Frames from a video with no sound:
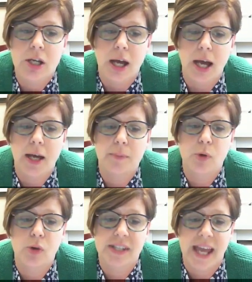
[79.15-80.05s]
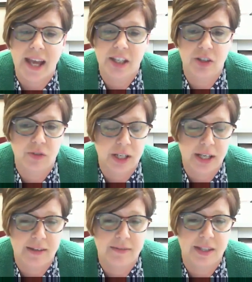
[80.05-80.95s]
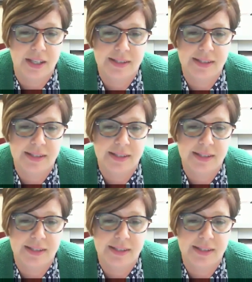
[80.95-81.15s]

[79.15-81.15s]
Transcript: um, most accurate in this